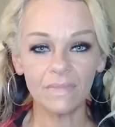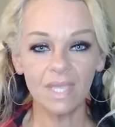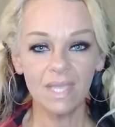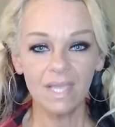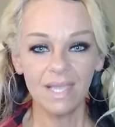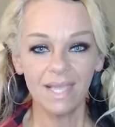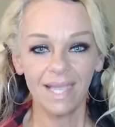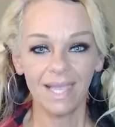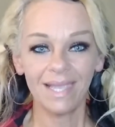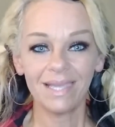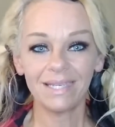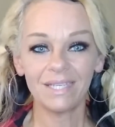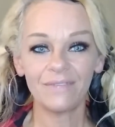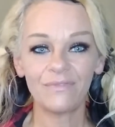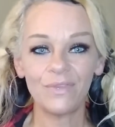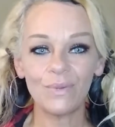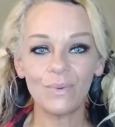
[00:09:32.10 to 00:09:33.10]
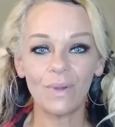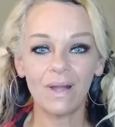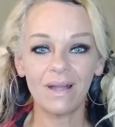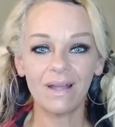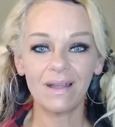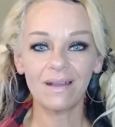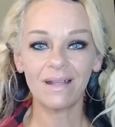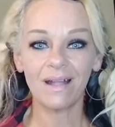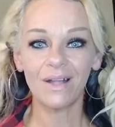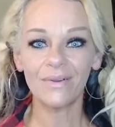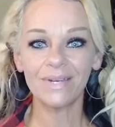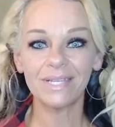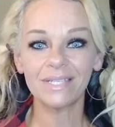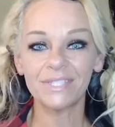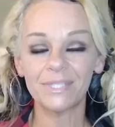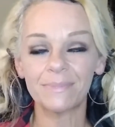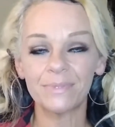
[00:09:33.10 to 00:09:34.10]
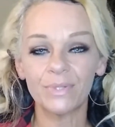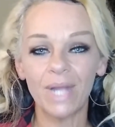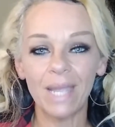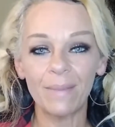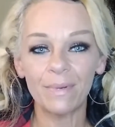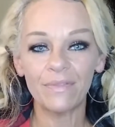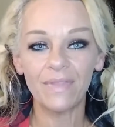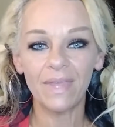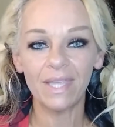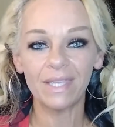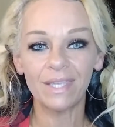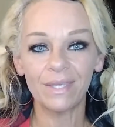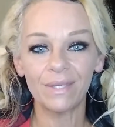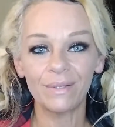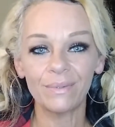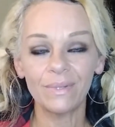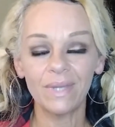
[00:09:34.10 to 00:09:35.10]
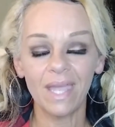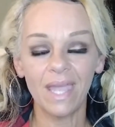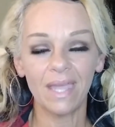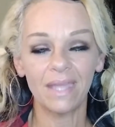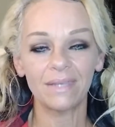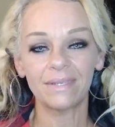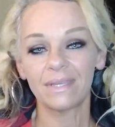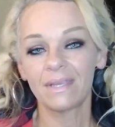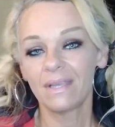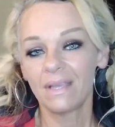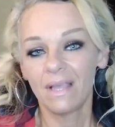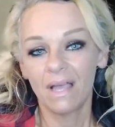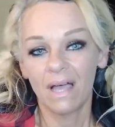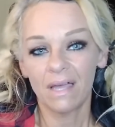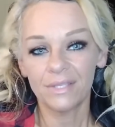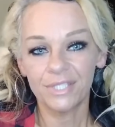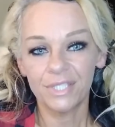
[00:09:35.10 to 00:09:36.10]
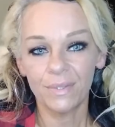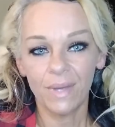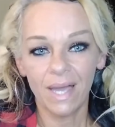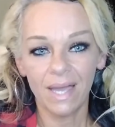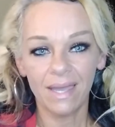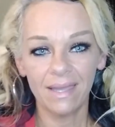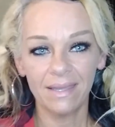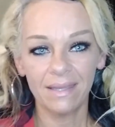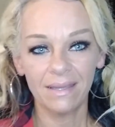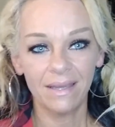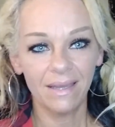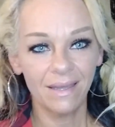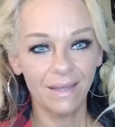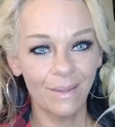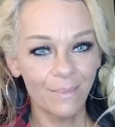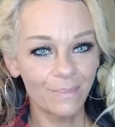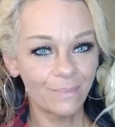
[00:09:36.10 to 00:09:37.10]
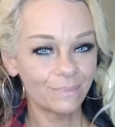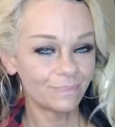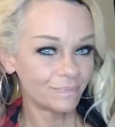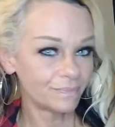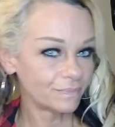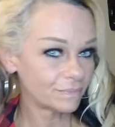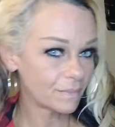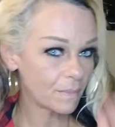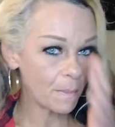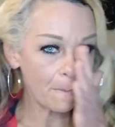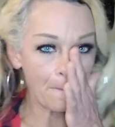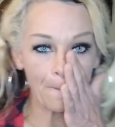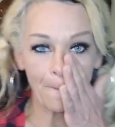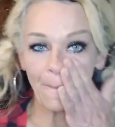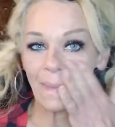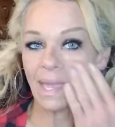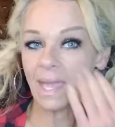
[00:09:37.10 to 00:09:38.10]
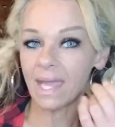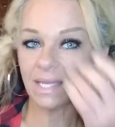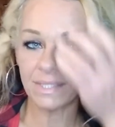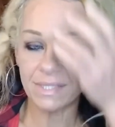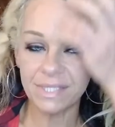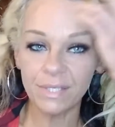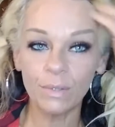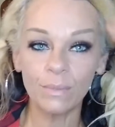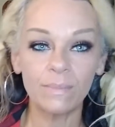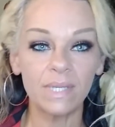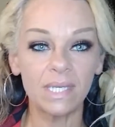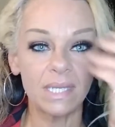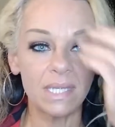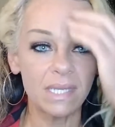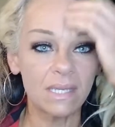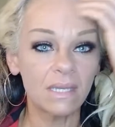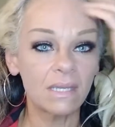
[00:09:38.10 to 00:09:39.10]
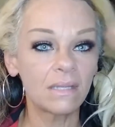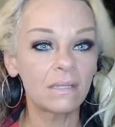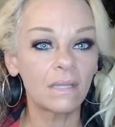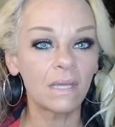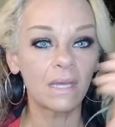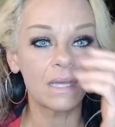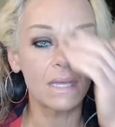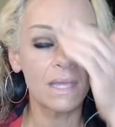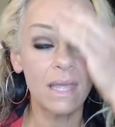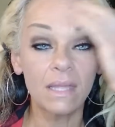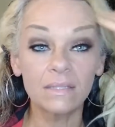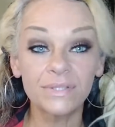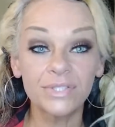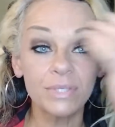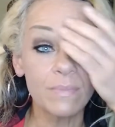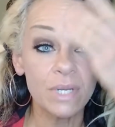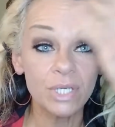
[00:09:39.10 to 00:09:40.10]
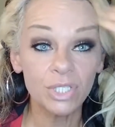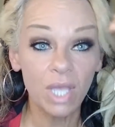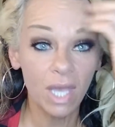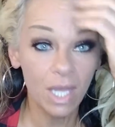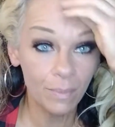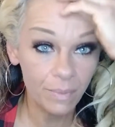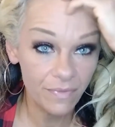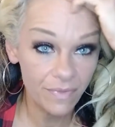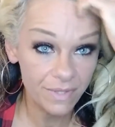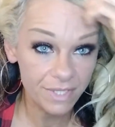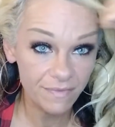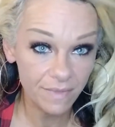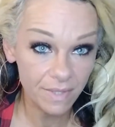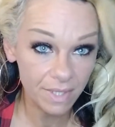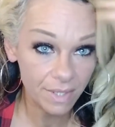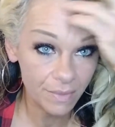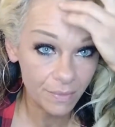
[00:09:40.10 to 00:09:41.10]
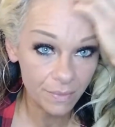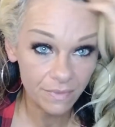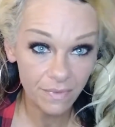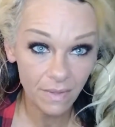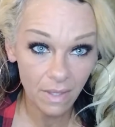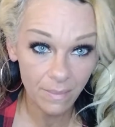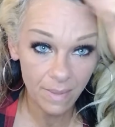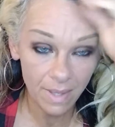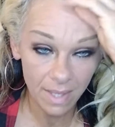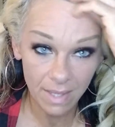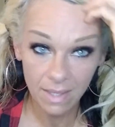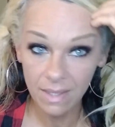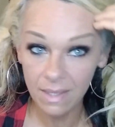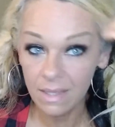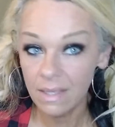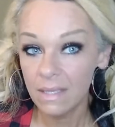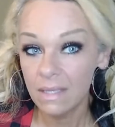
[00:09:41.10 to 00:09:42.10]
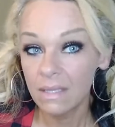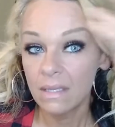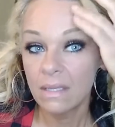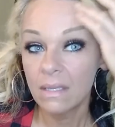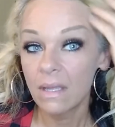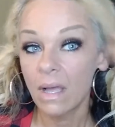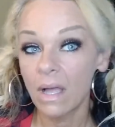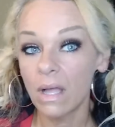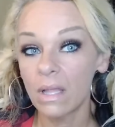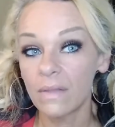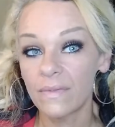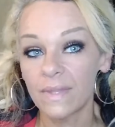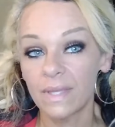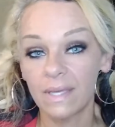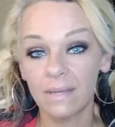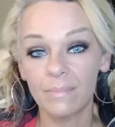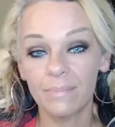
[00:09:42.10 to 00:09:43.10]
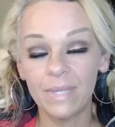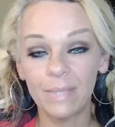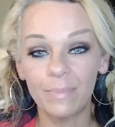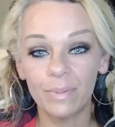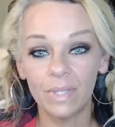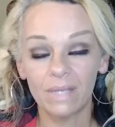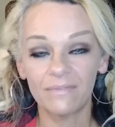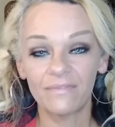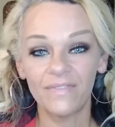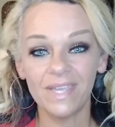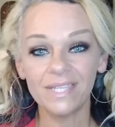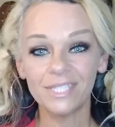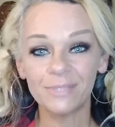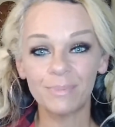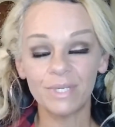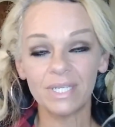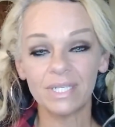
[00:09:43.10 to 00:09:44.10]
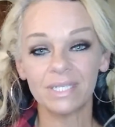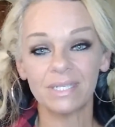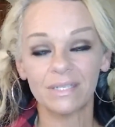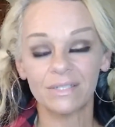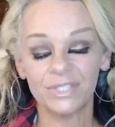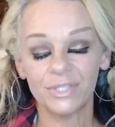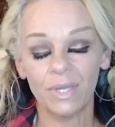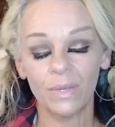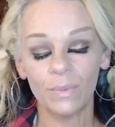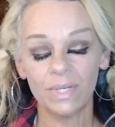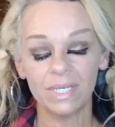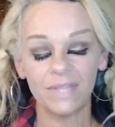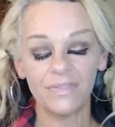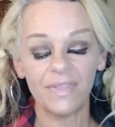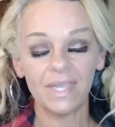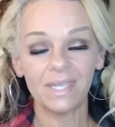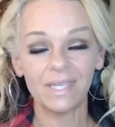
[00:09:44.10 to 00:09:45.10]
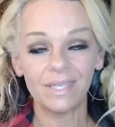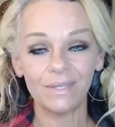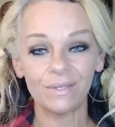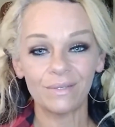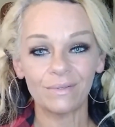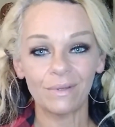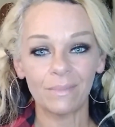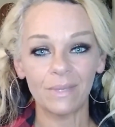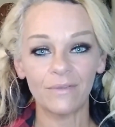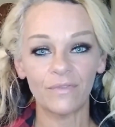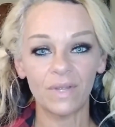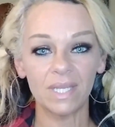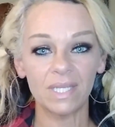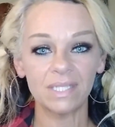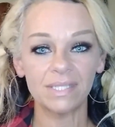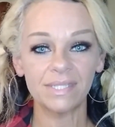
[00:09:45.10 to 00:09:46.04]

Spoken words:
and if you are already a subscriber, thank you. And also I had so much help with this video with all the people on Facebook. So I wanted to thank you, all my friends.